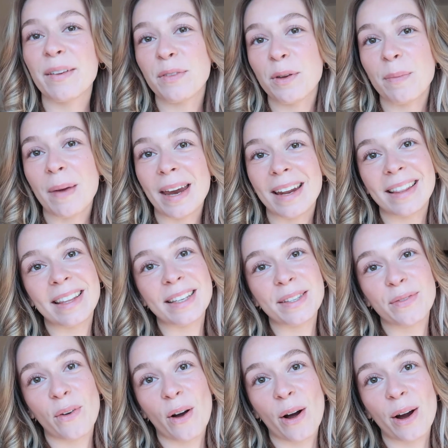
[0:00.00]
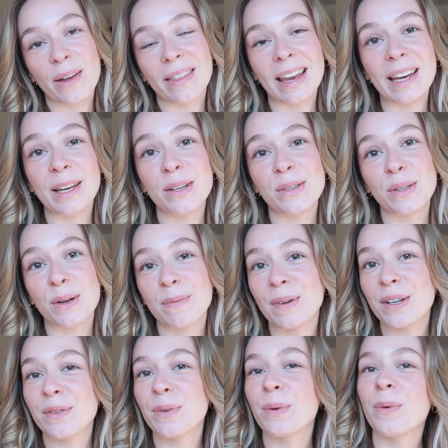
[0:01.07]
If you made it this far, thank you so
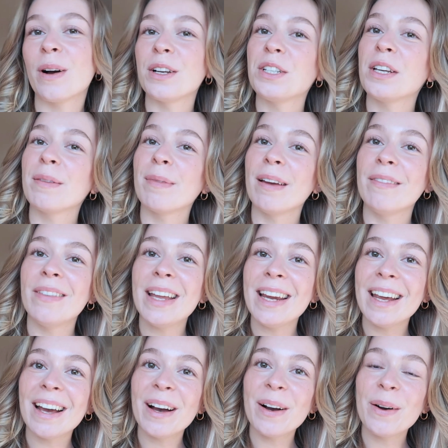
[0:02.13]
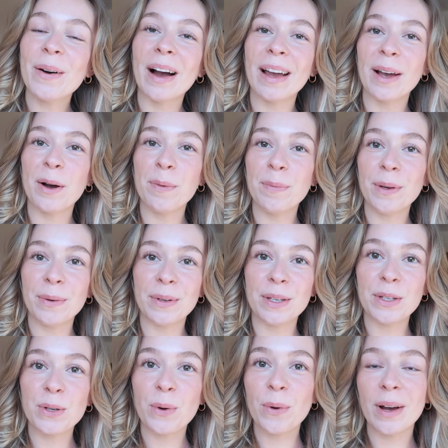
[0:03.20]
much for watching my video. I hope you
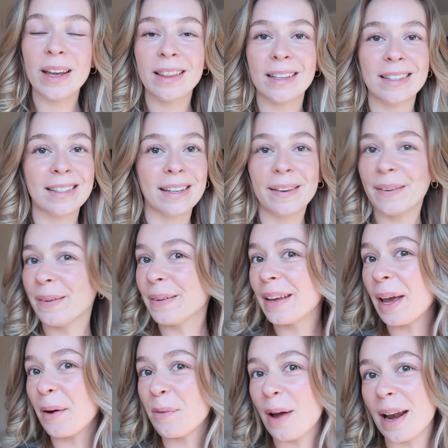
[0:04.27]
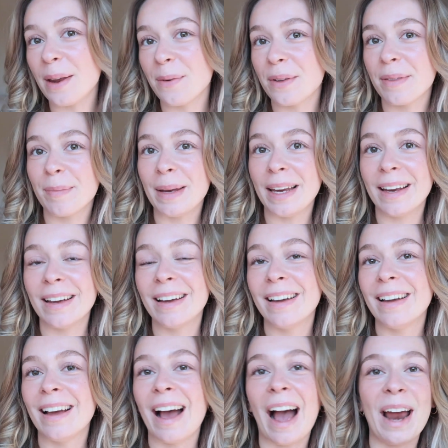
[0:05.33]
enjoyed this little get ready with me.
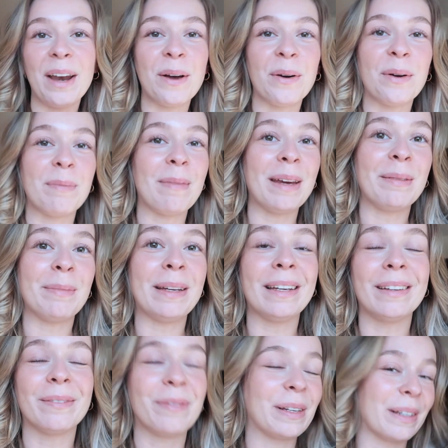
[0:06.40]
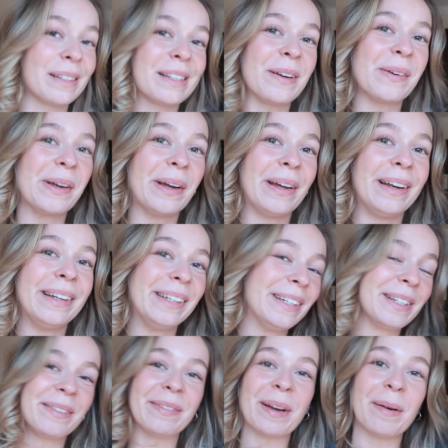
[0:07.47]
I know it made me feel so good
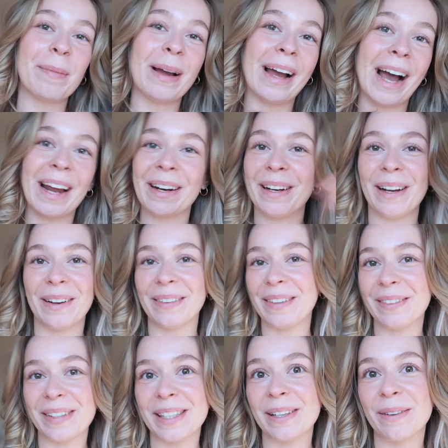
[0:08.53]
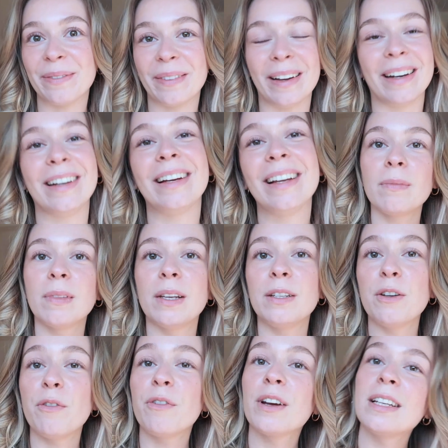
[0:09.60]
to film it. I don't know, it was so fun.
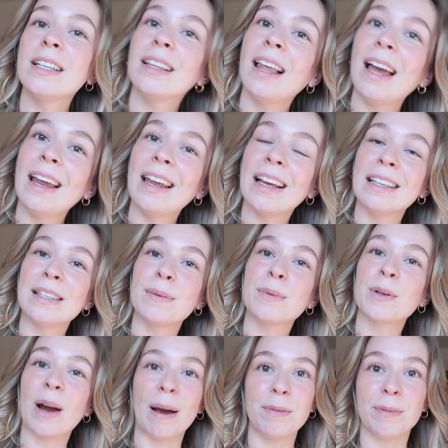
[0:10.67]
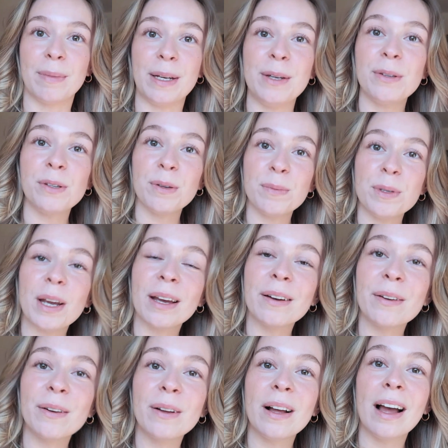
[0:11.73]
Don't forget to like and subscribe to my YouTube
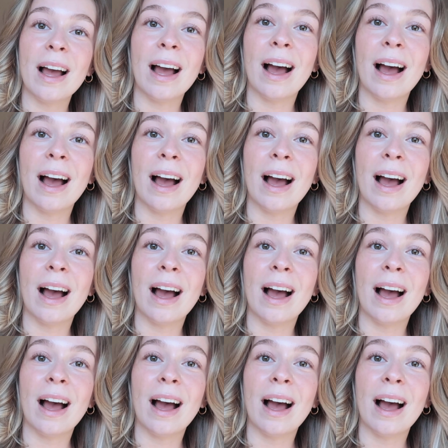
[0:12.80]
channel.